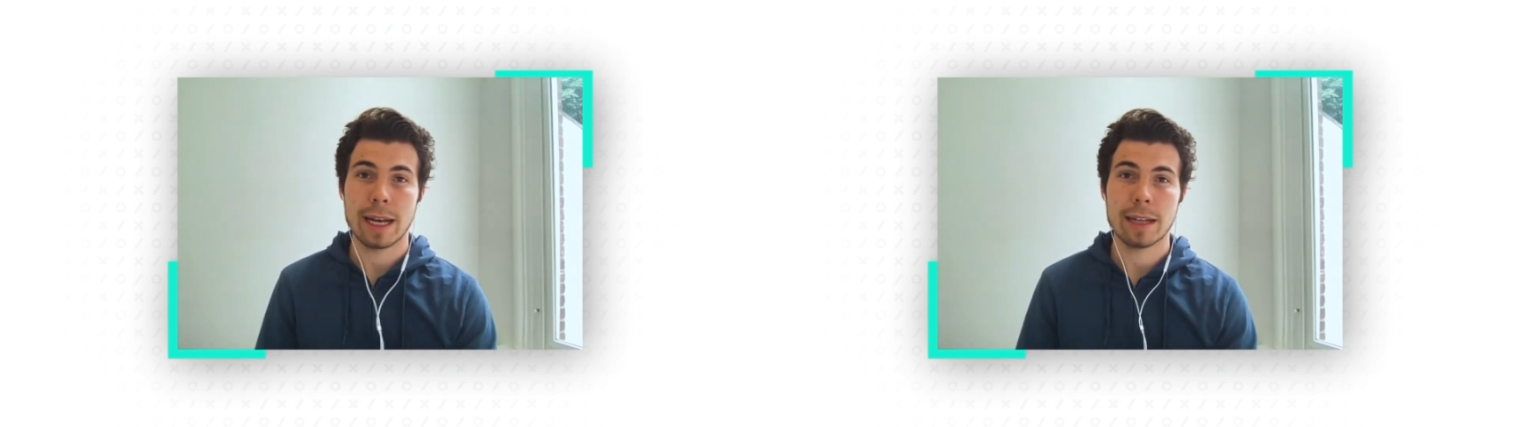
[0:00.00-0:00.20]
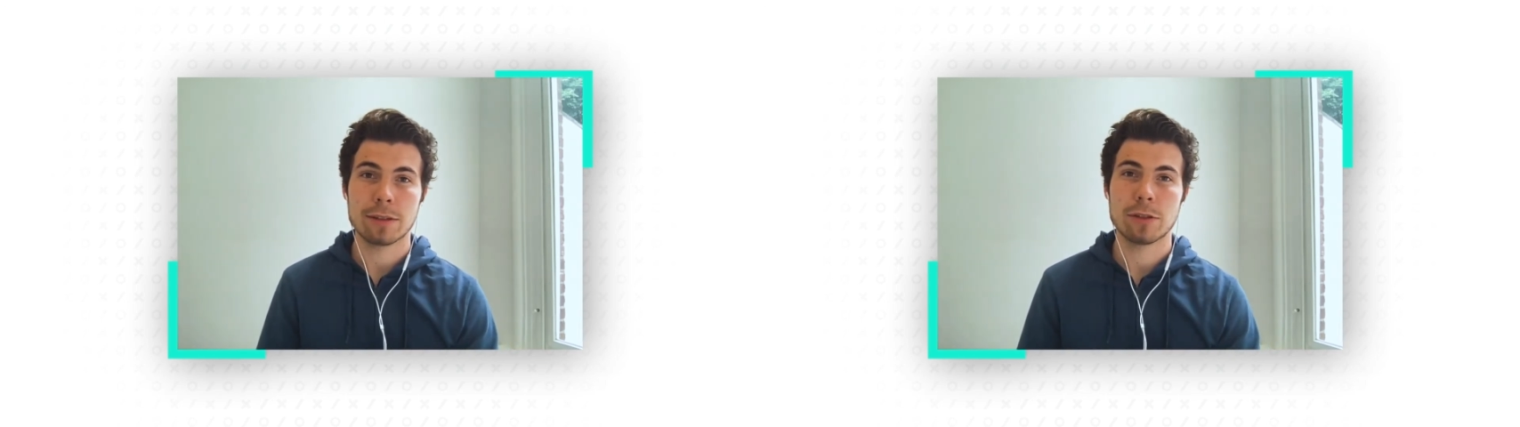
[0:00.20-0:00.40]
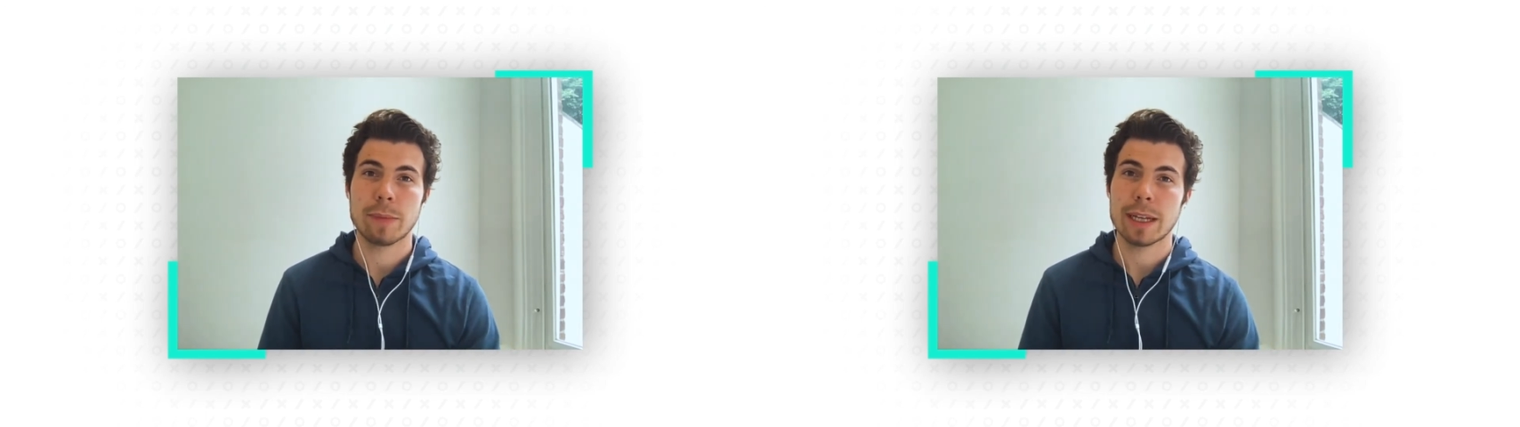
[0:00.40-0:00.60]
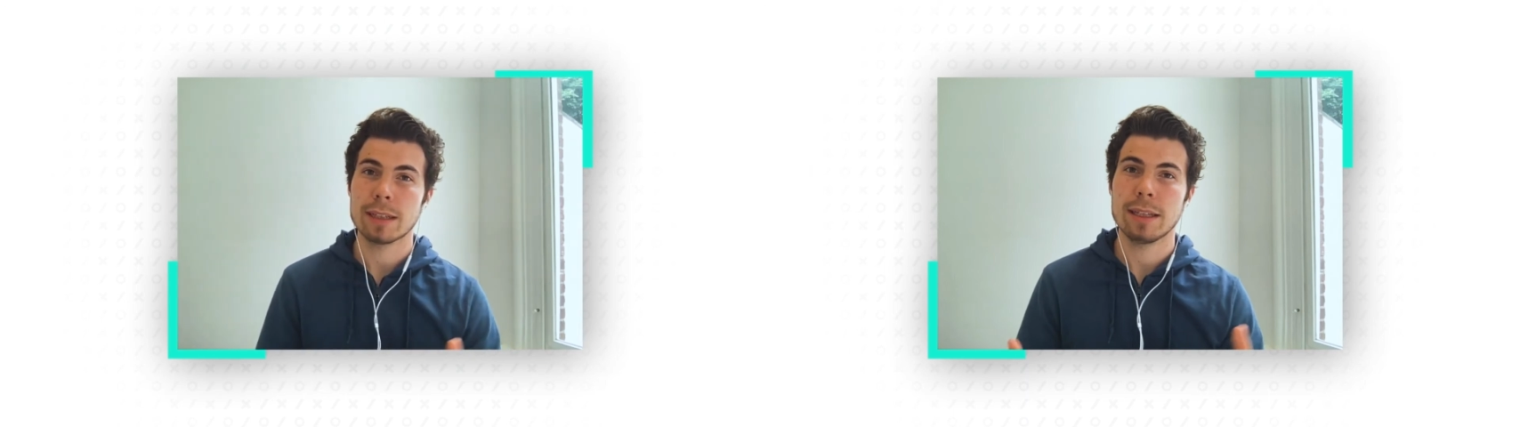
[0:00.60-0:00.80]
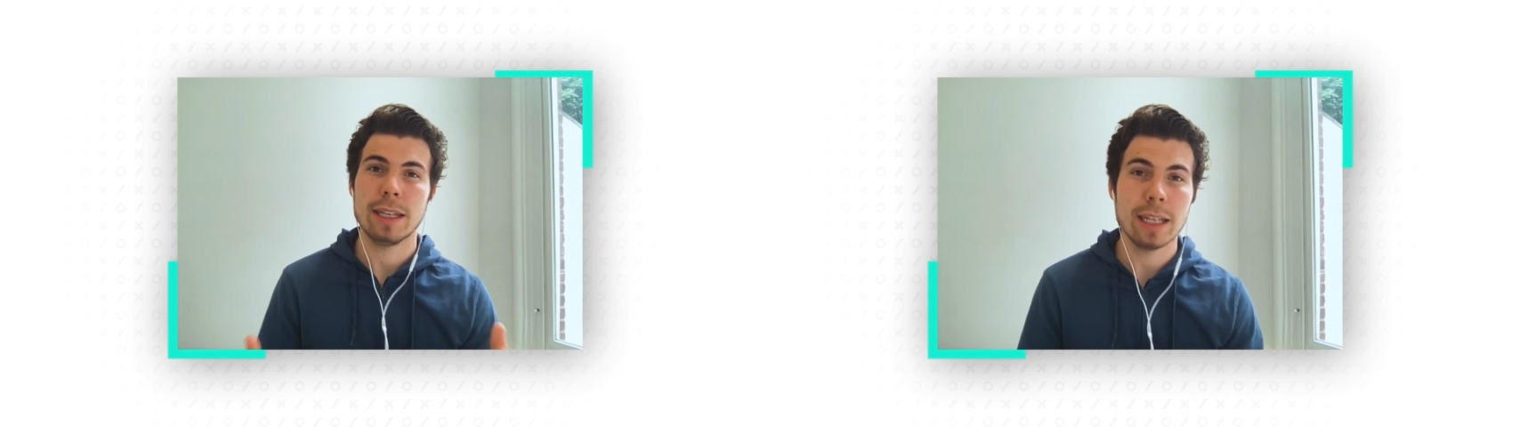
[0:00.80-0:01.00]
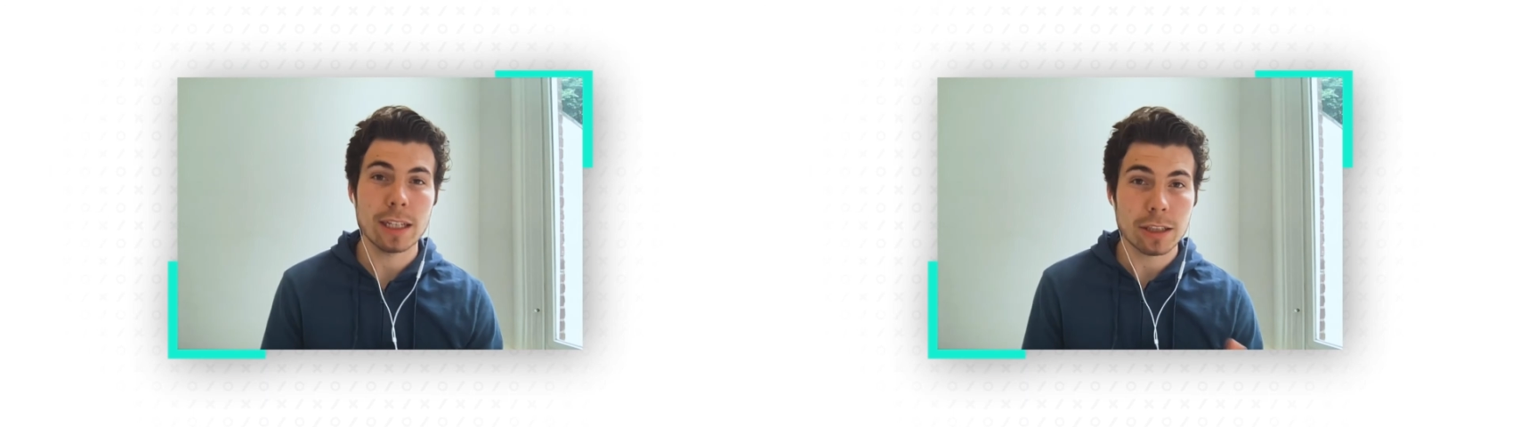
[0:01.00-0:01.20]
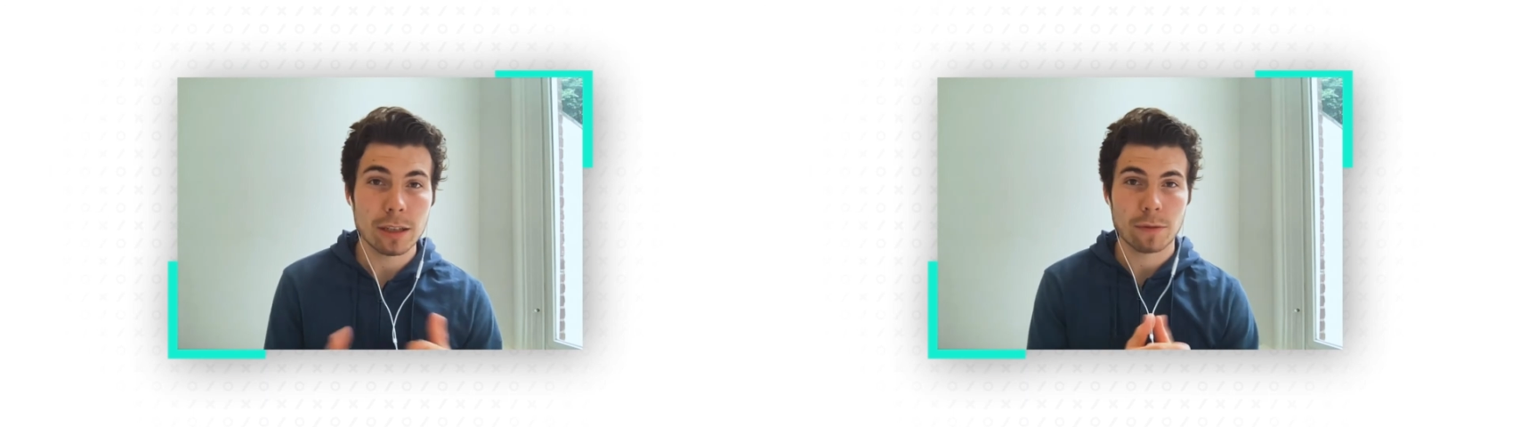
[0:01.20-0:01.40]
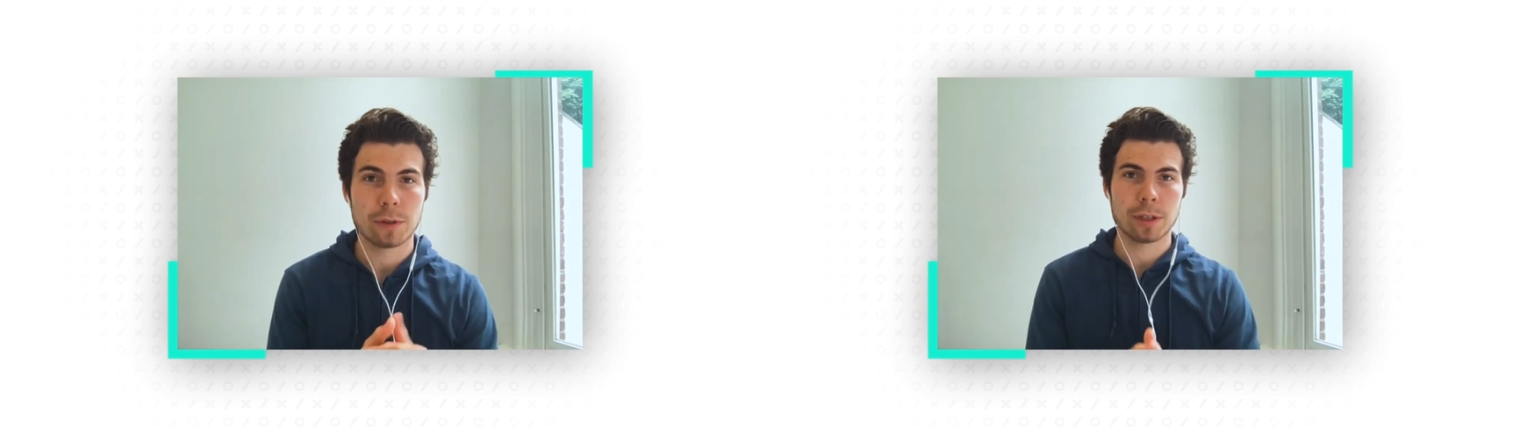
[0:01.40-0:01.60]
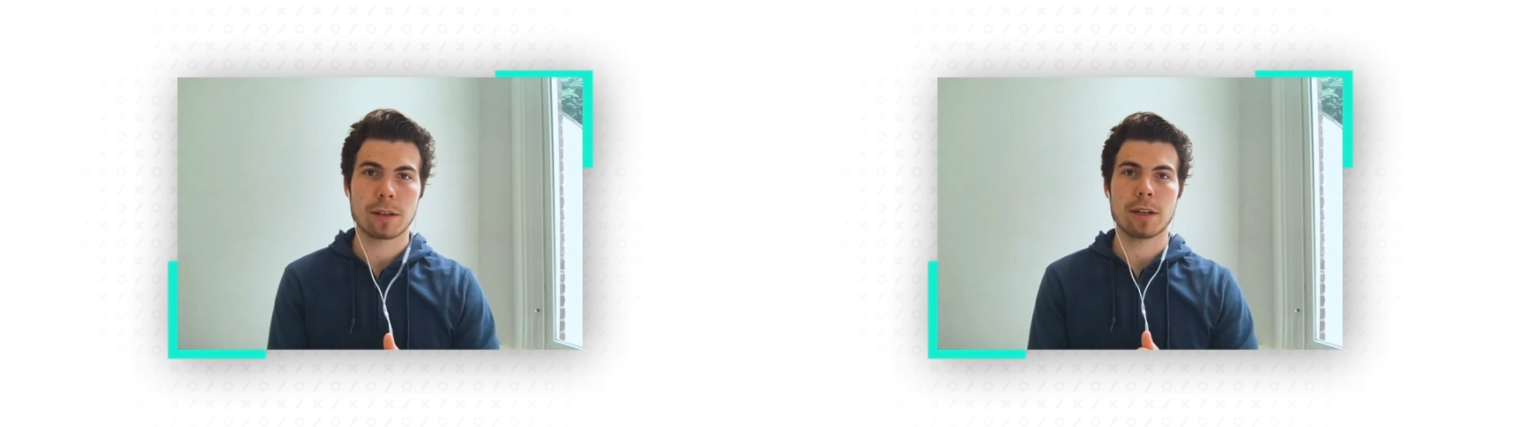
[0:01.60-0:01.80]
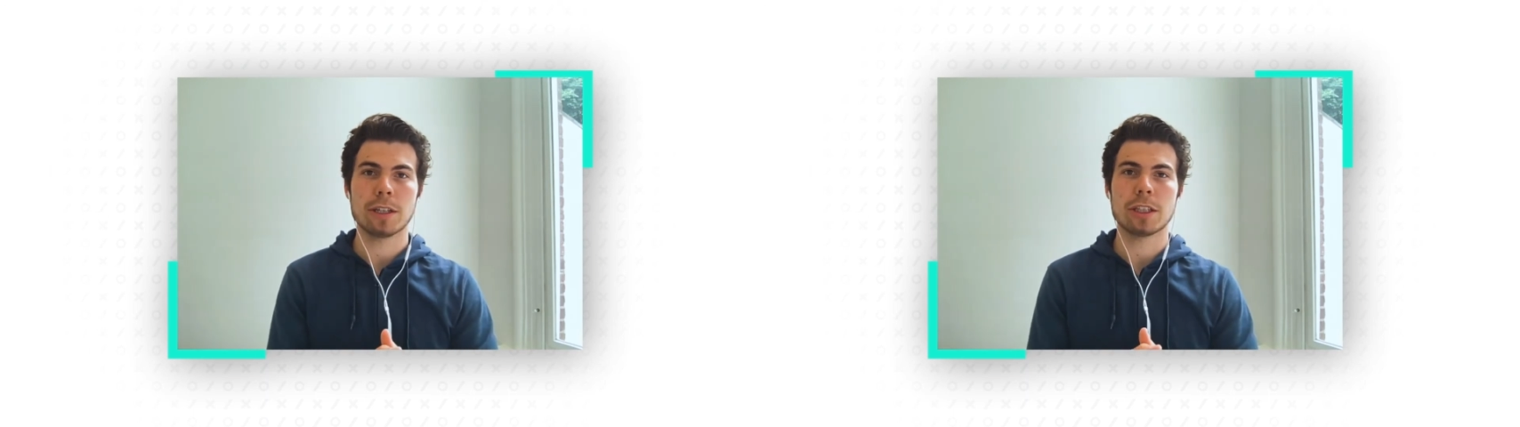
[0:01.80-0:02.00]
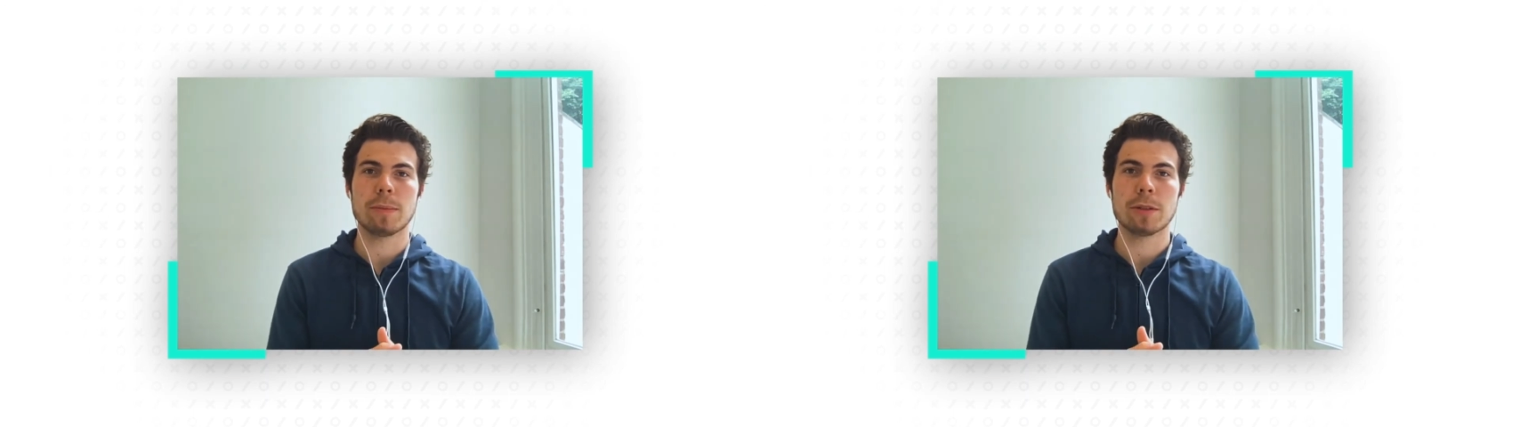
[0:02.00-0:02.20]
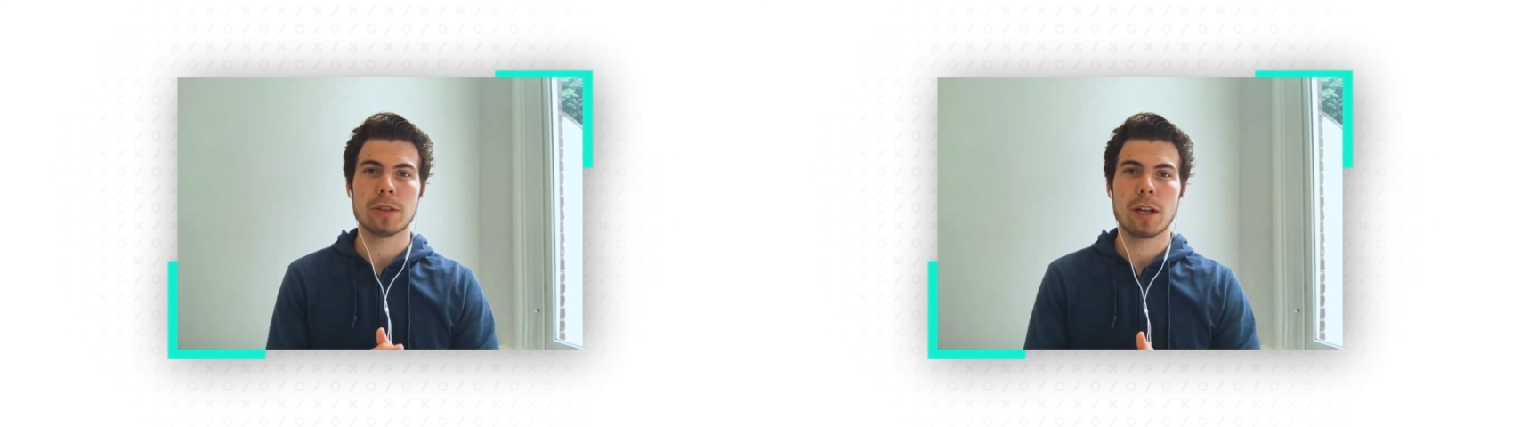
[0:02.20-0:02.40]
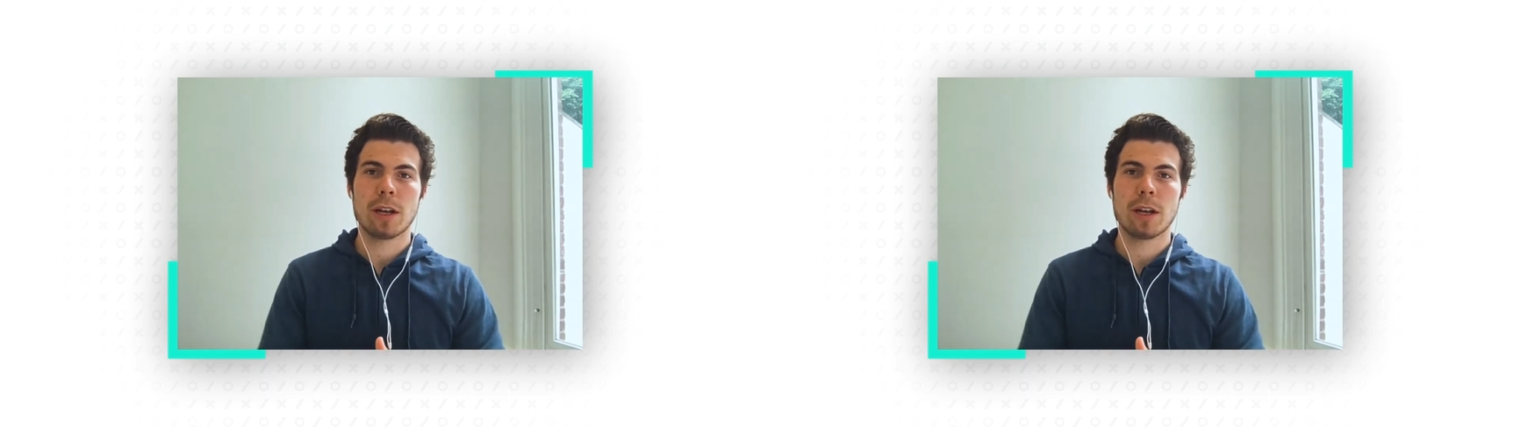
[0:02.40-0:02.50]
add to make it easier for your customers